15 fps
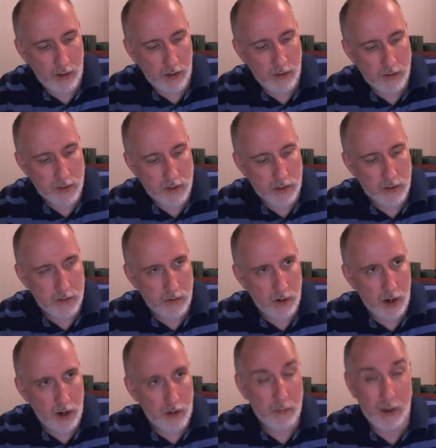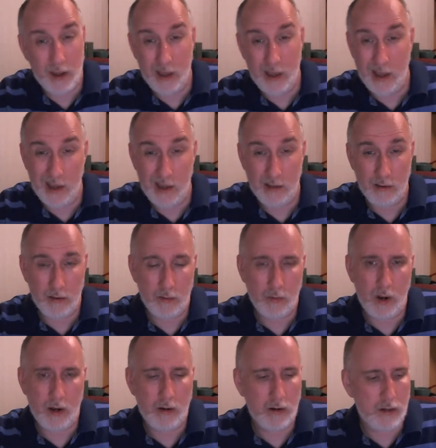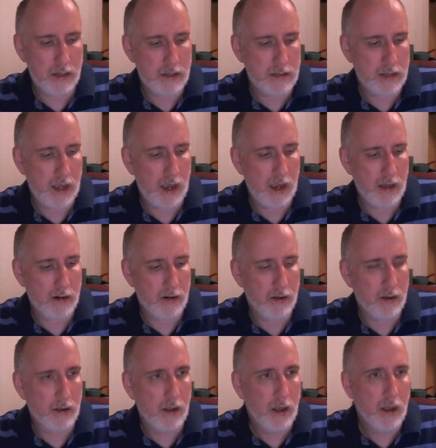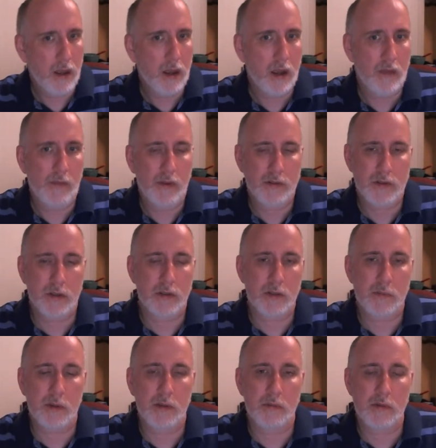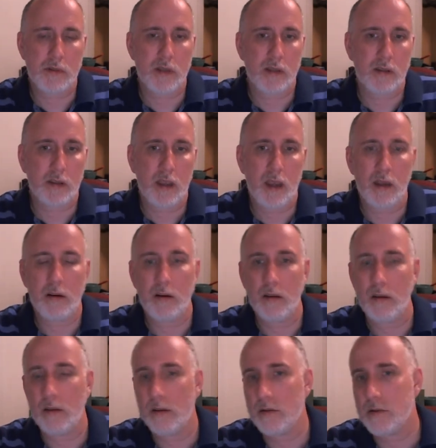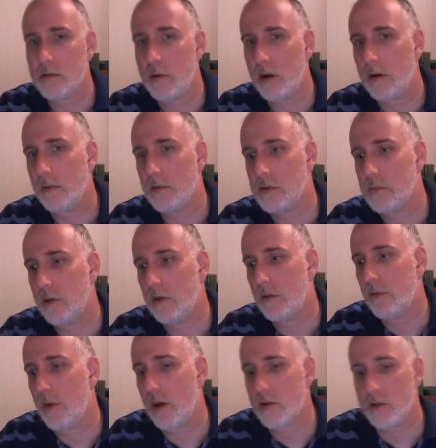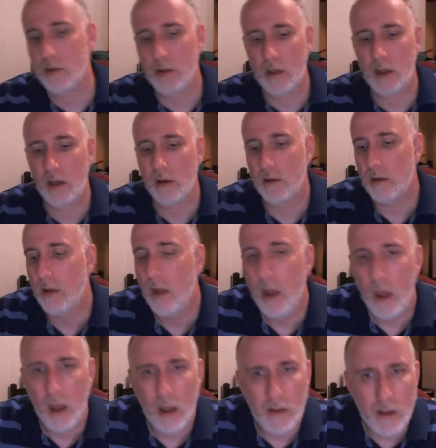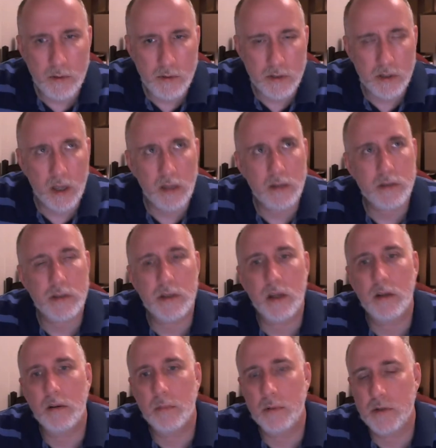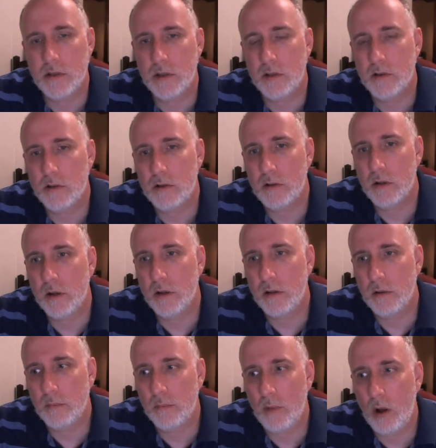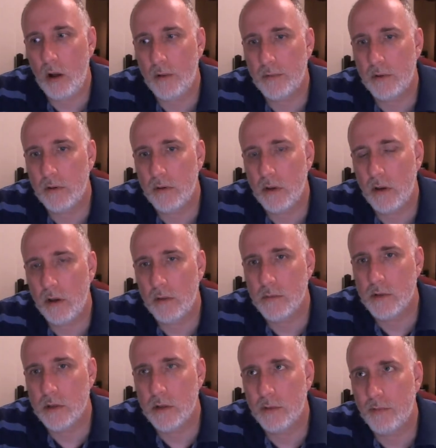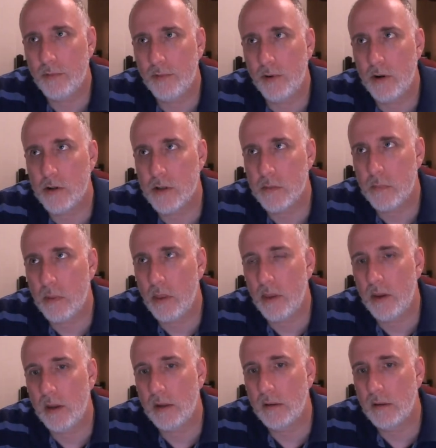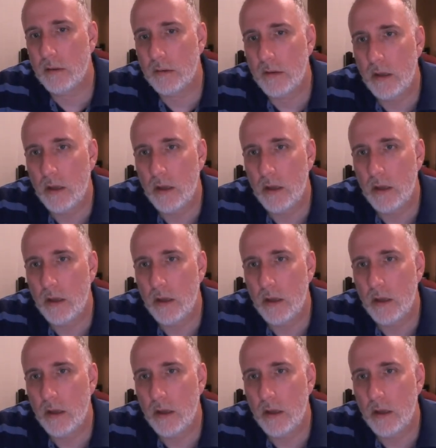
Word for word: inscribed by hand in the record is Canada and then, so this plate was sent to Canada, and then this record was manufactured in Canada. And that was kind of standard procedure. Um, oftentimes, the first plate